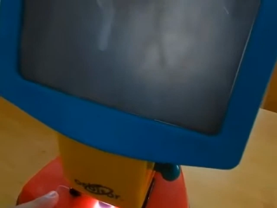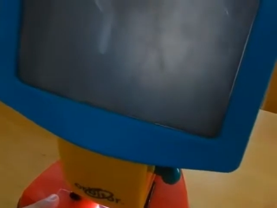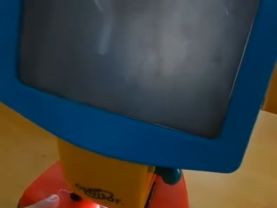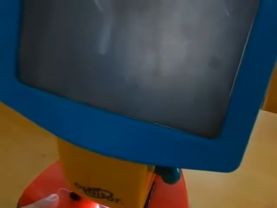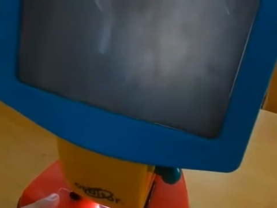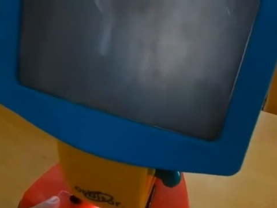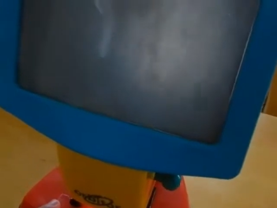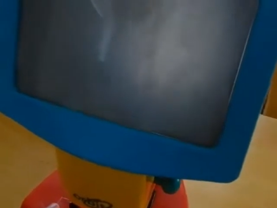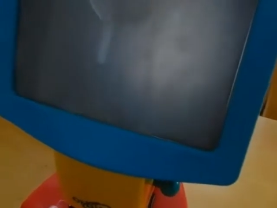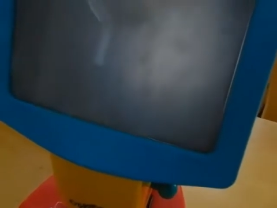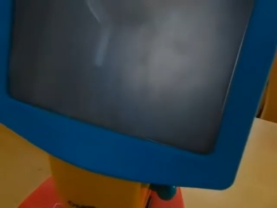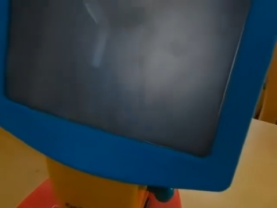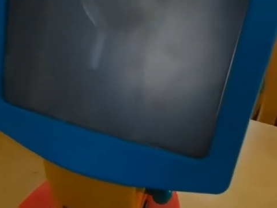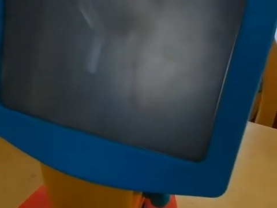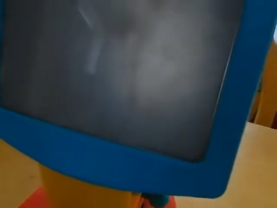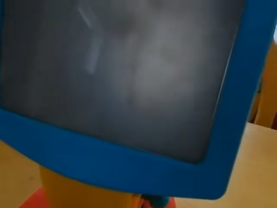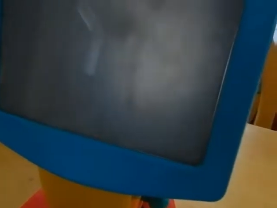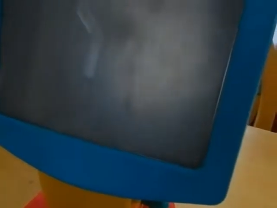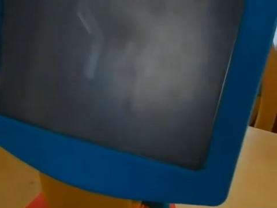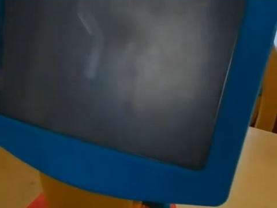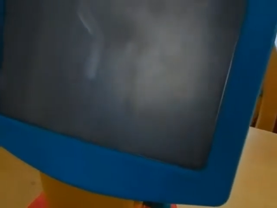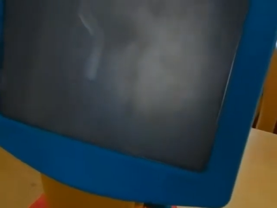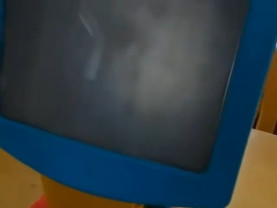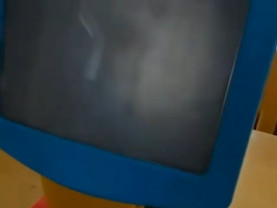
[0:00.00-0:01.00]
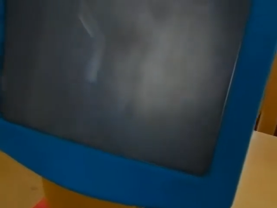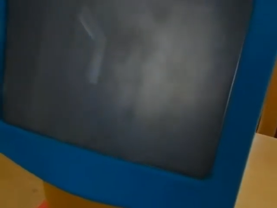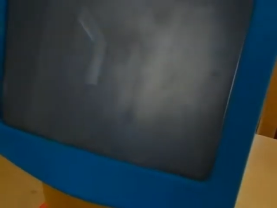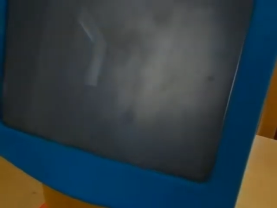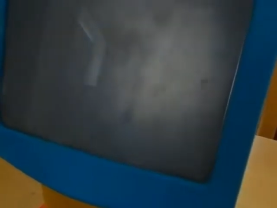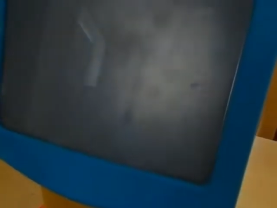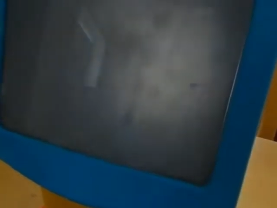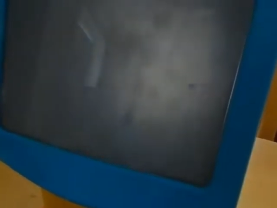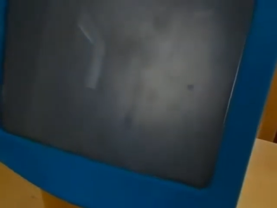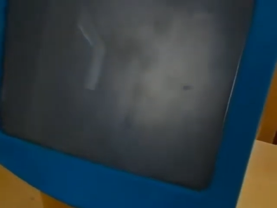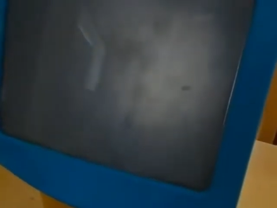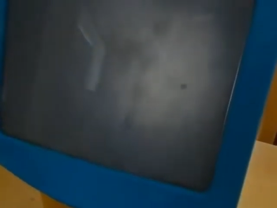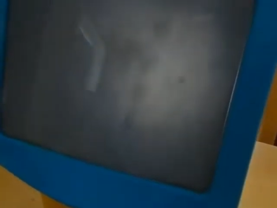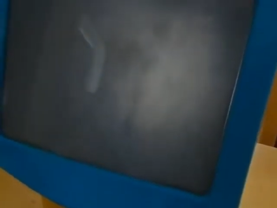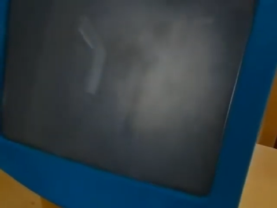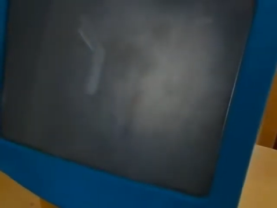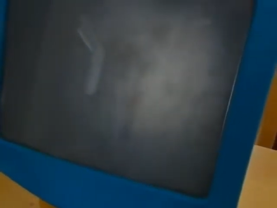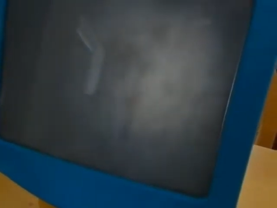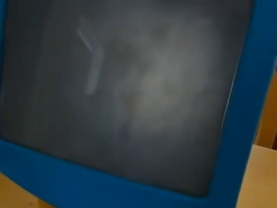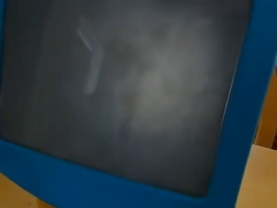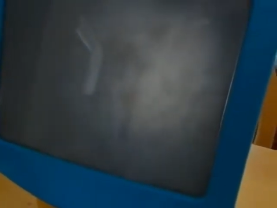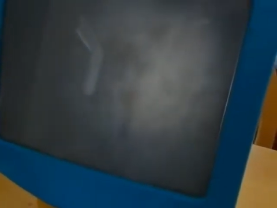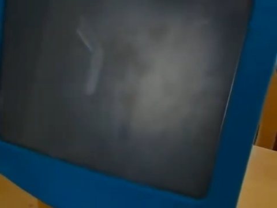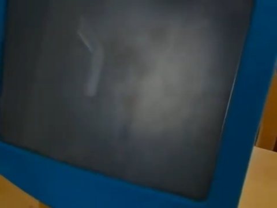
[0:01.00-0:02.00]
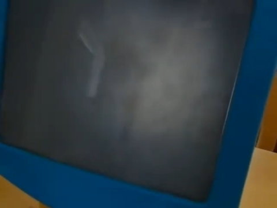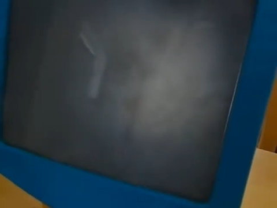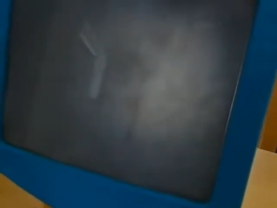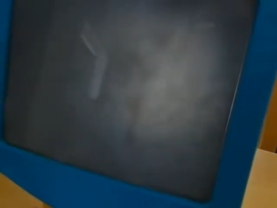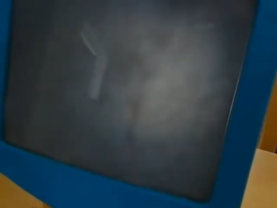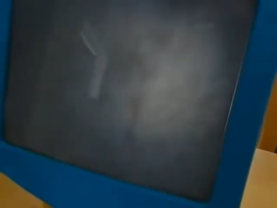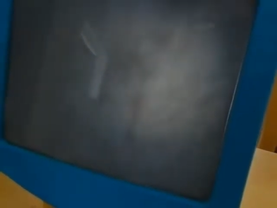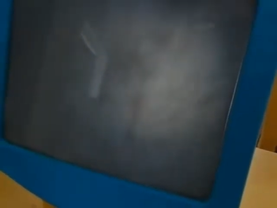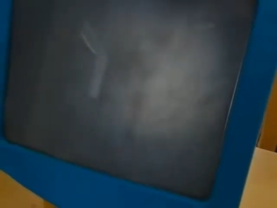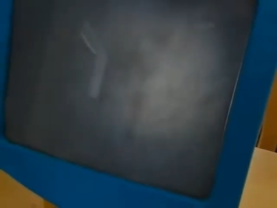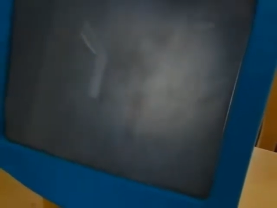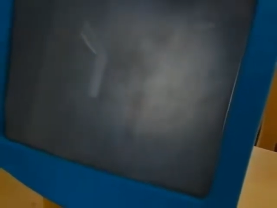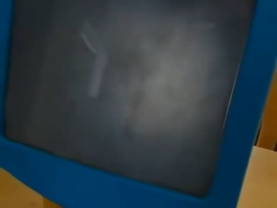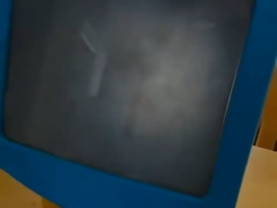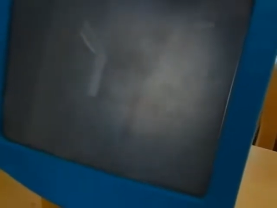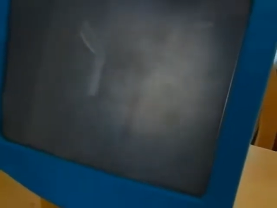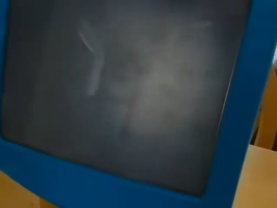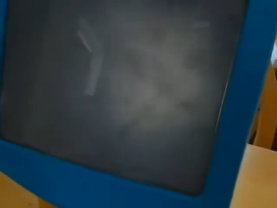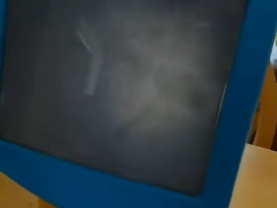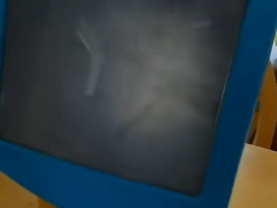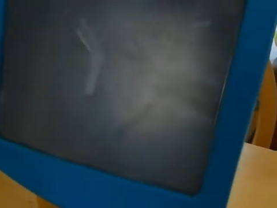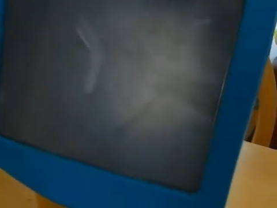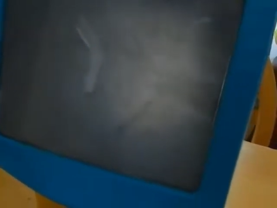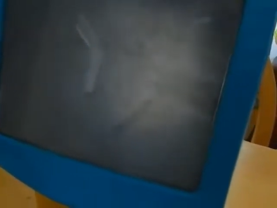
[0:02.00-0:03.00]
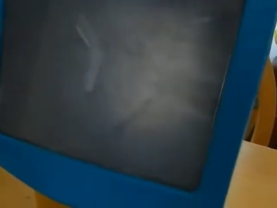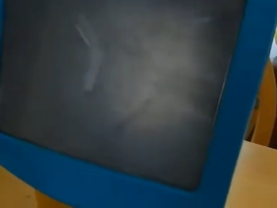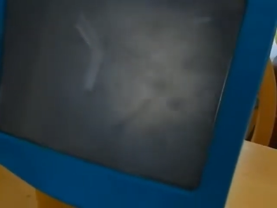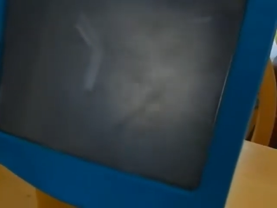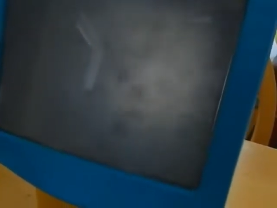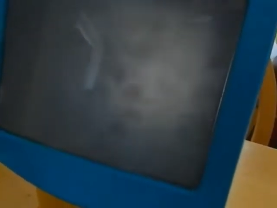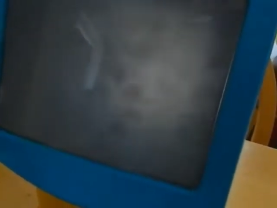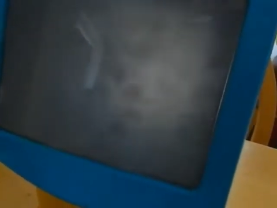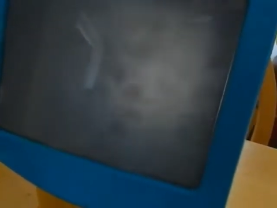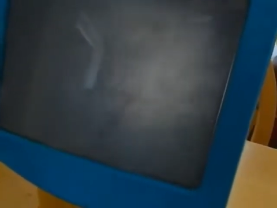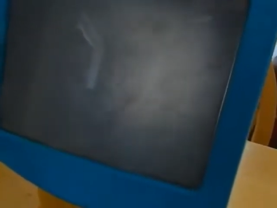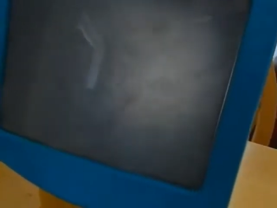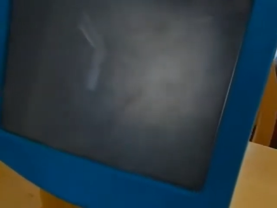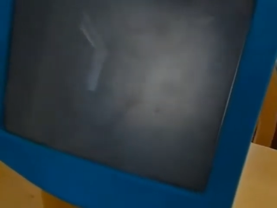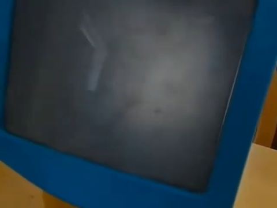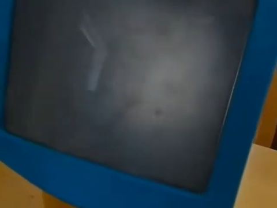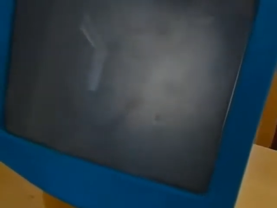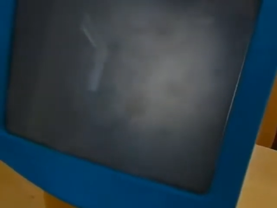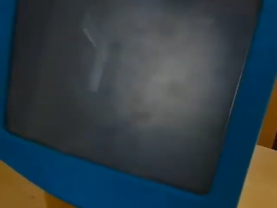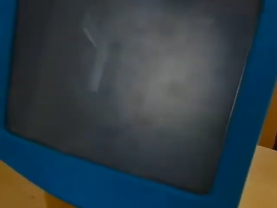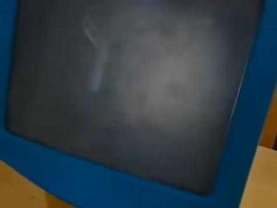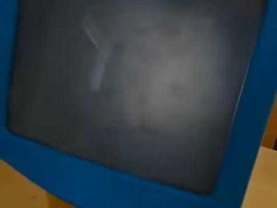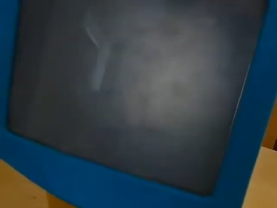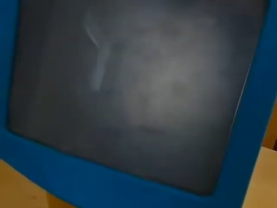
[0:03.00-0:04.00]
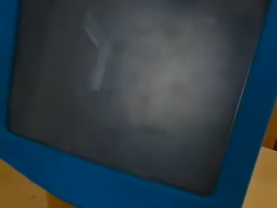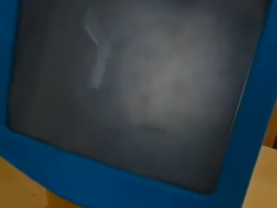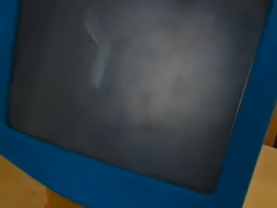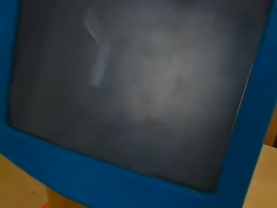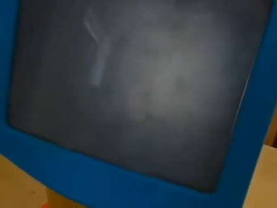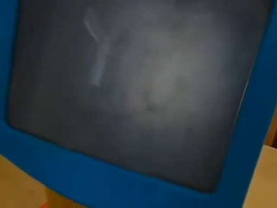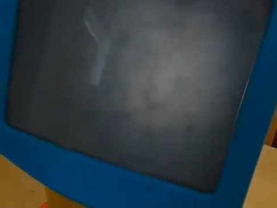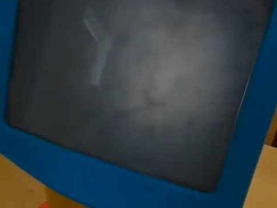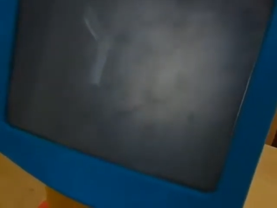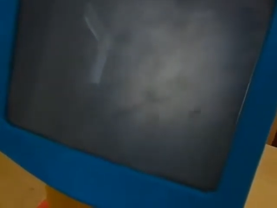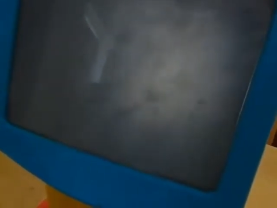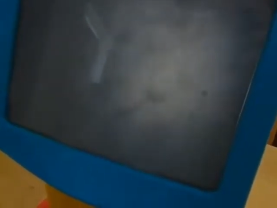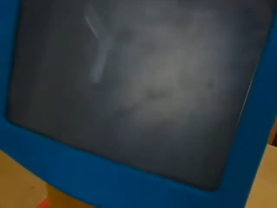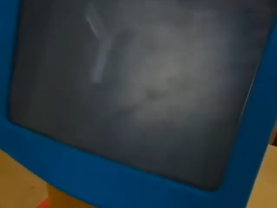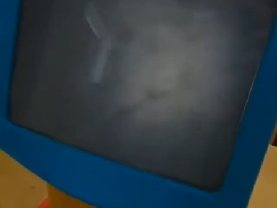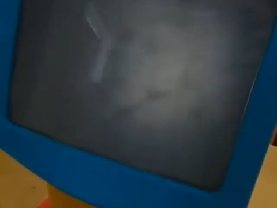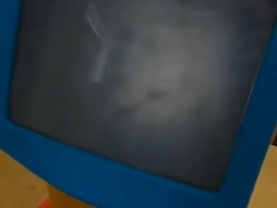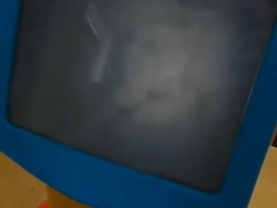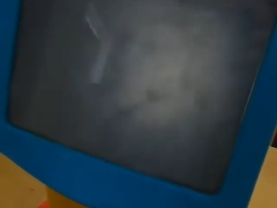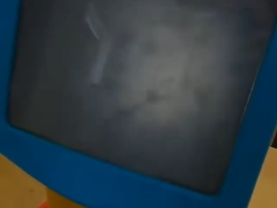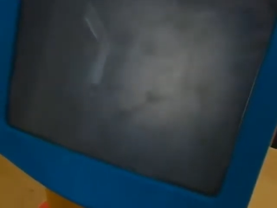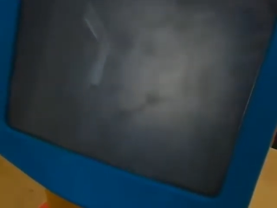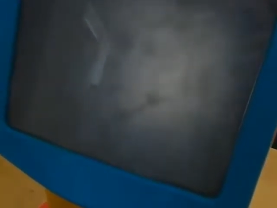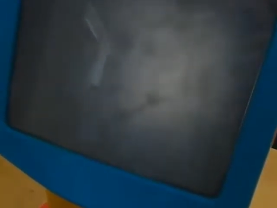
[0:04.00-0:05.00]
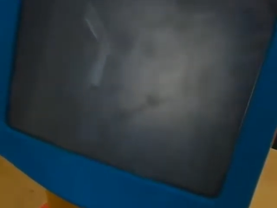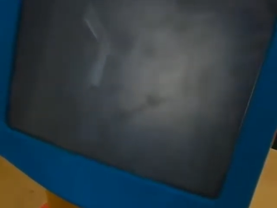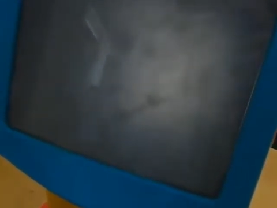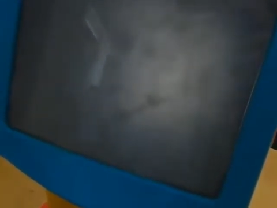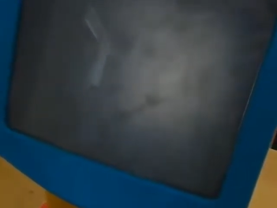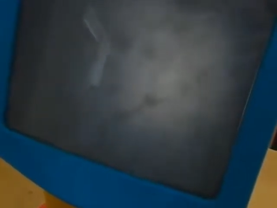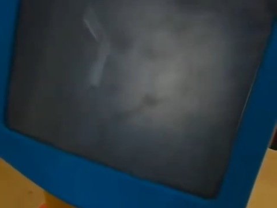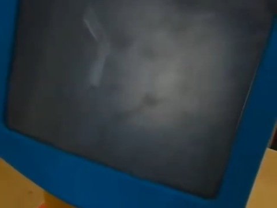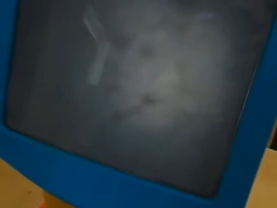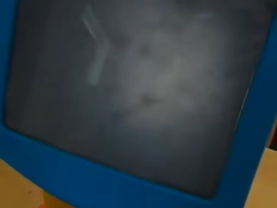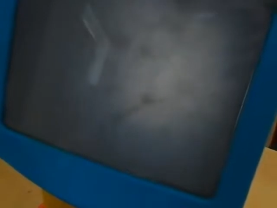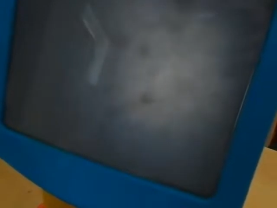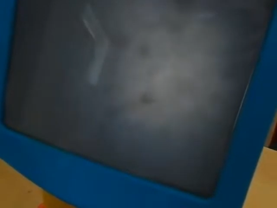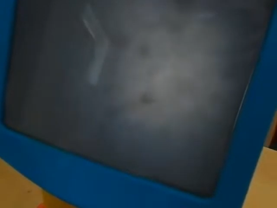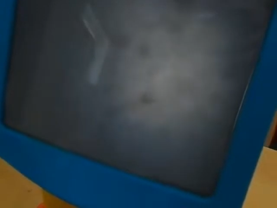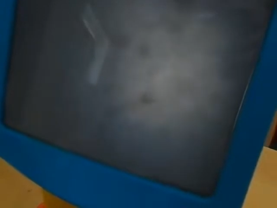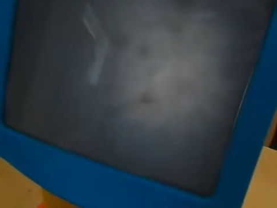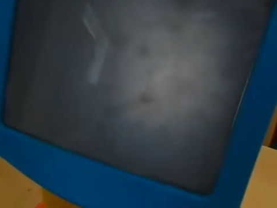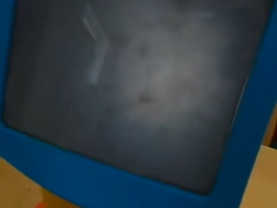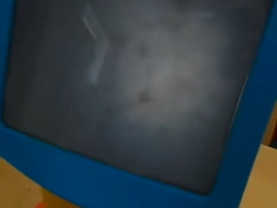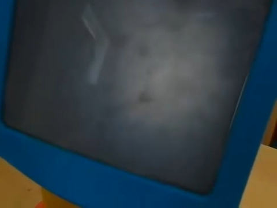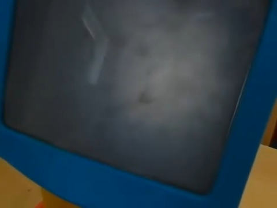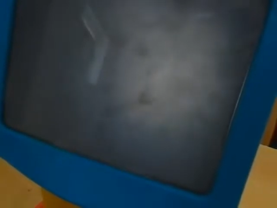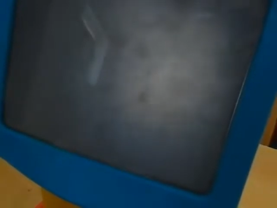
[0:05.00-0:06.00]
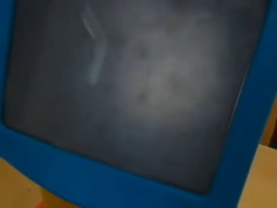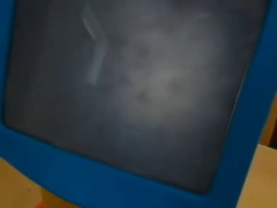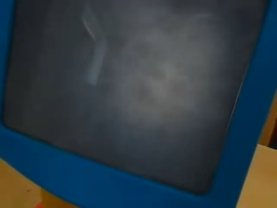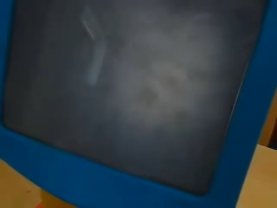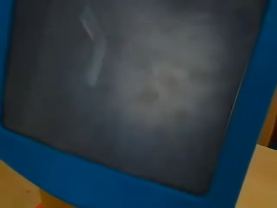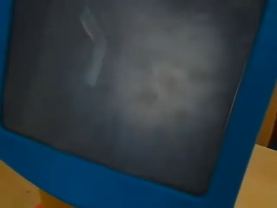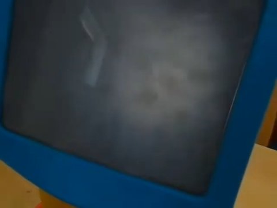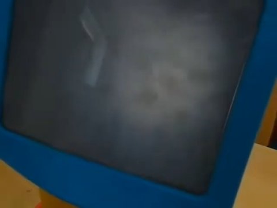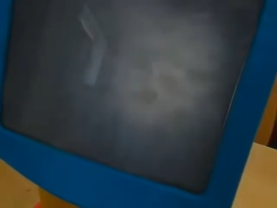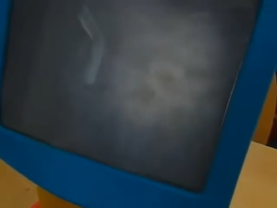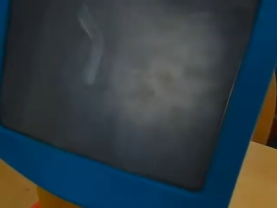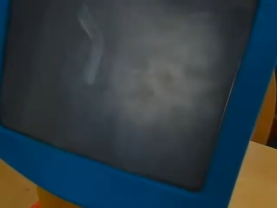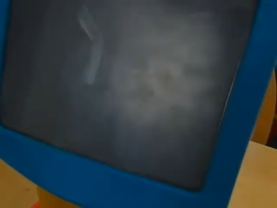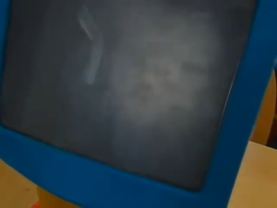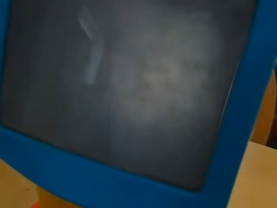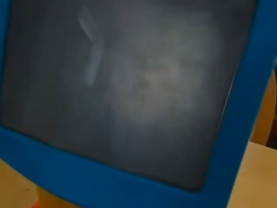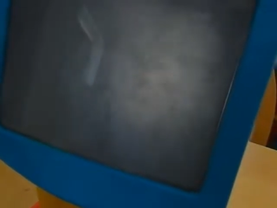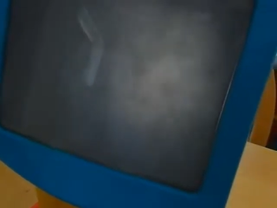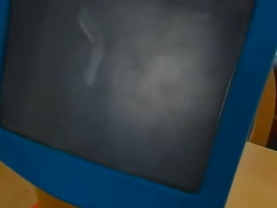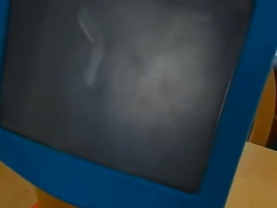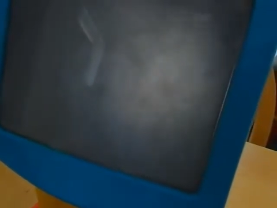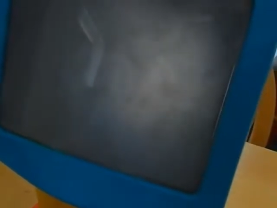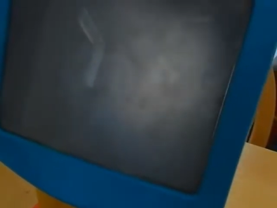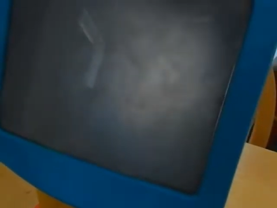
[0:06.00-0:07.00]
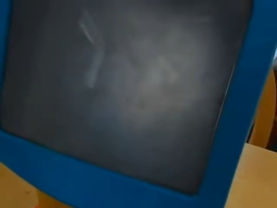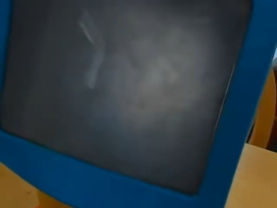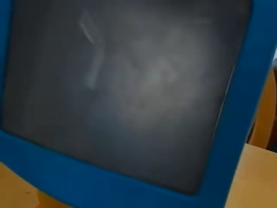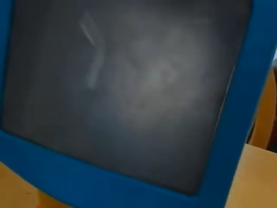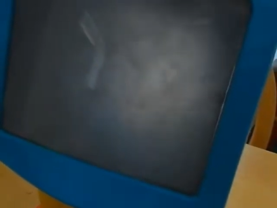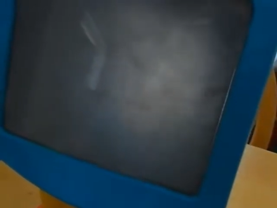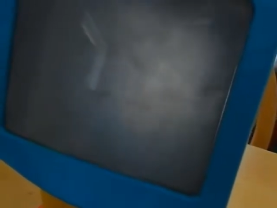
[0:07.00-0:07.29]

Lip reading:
Nobody's mouth can be seen.